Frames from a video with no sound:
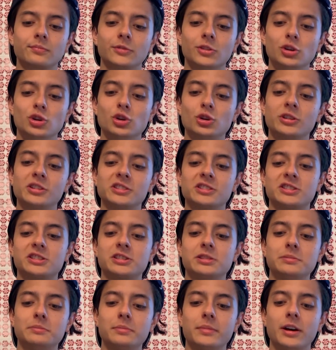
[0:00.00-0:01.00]
you can
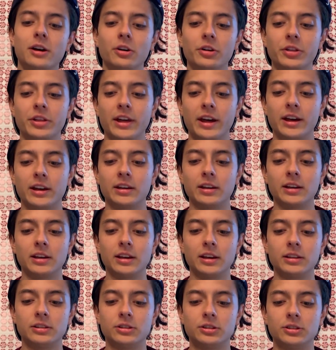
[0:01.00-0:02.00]
smell that
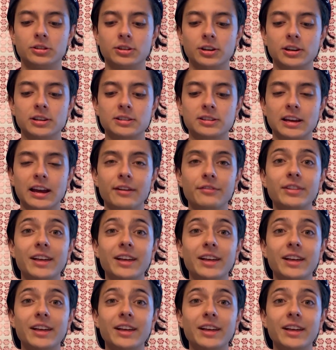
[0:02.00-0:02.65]
it does have